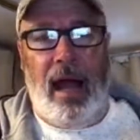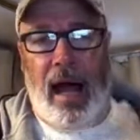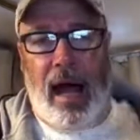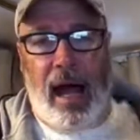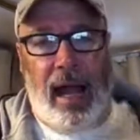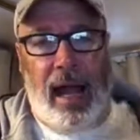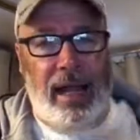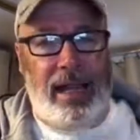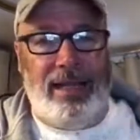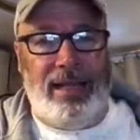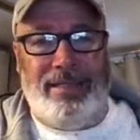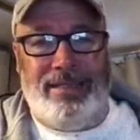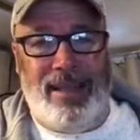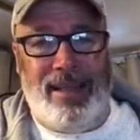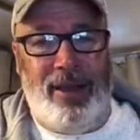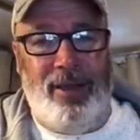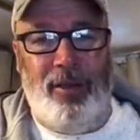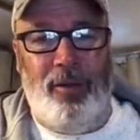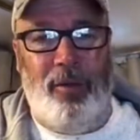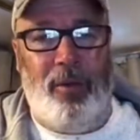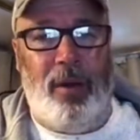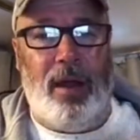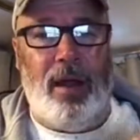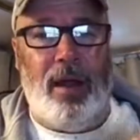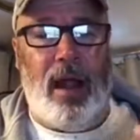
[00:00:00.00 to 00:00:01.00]
I can tell
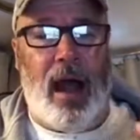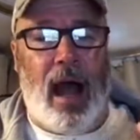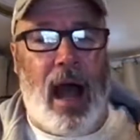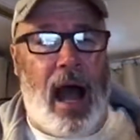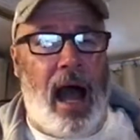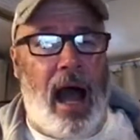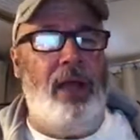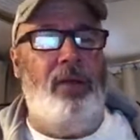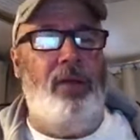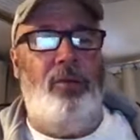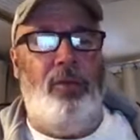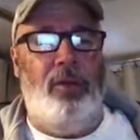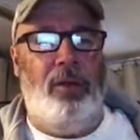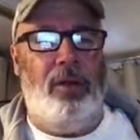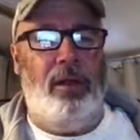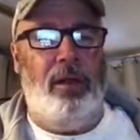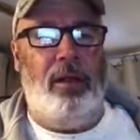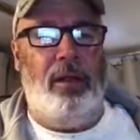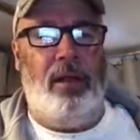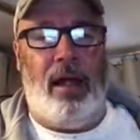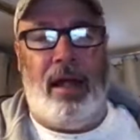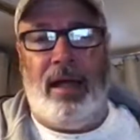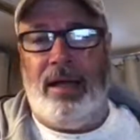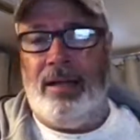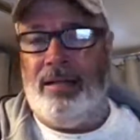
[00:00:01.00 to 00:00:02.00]
you what I really
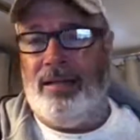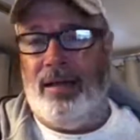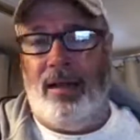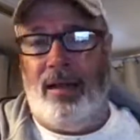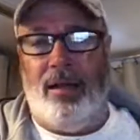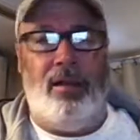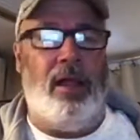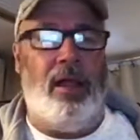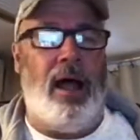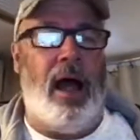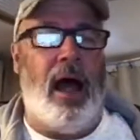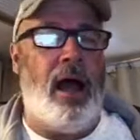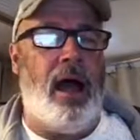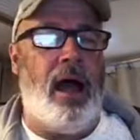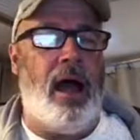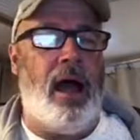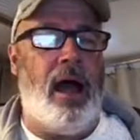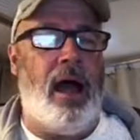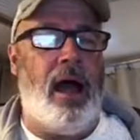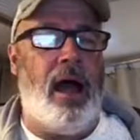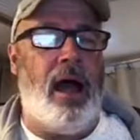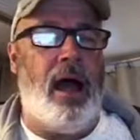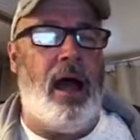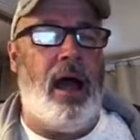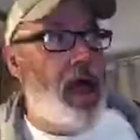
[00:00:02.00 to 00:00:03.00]
liked a
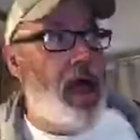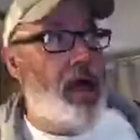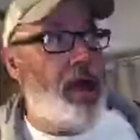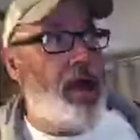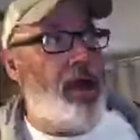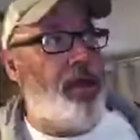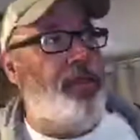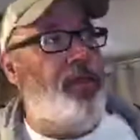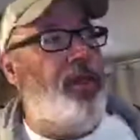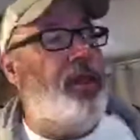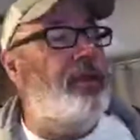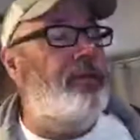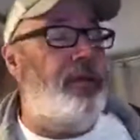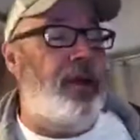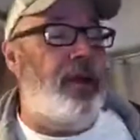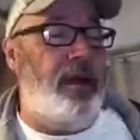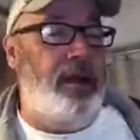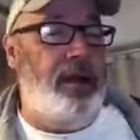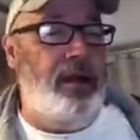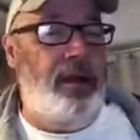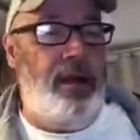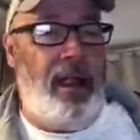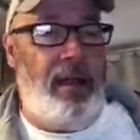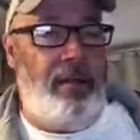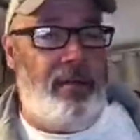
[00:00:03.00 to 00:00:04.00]
lot, and I
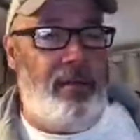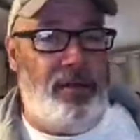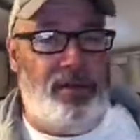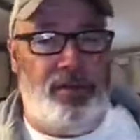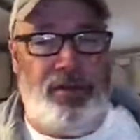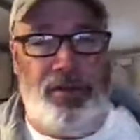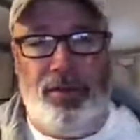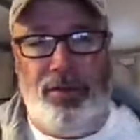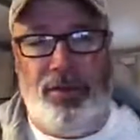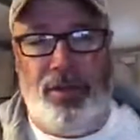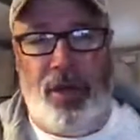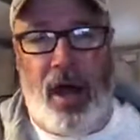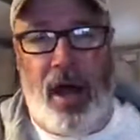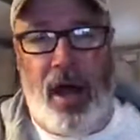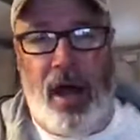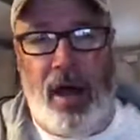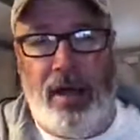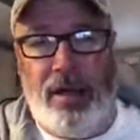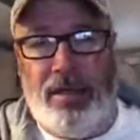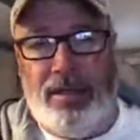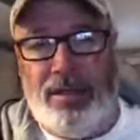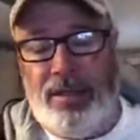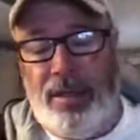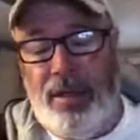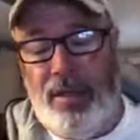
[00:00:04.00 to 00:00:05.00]
think if I didn't have the two
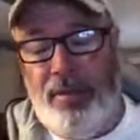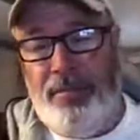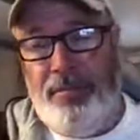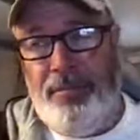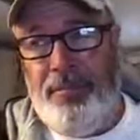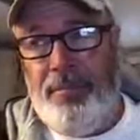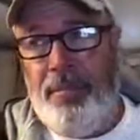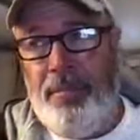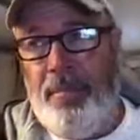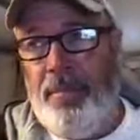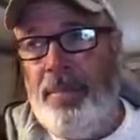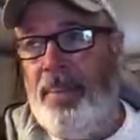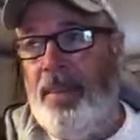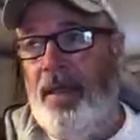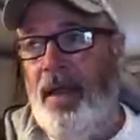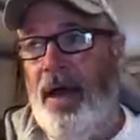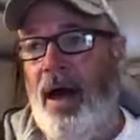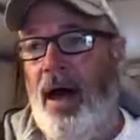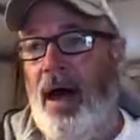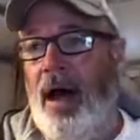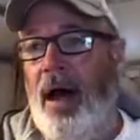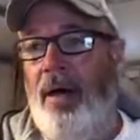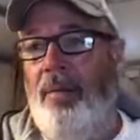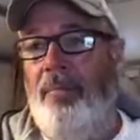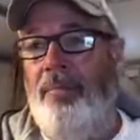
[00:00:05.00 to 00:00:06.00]
dogs,
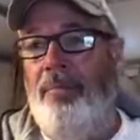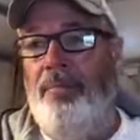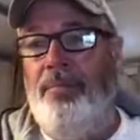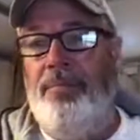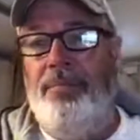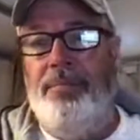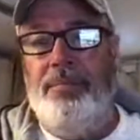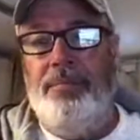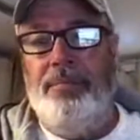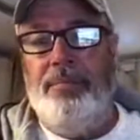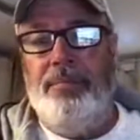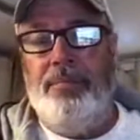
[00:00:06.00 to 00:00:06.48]
I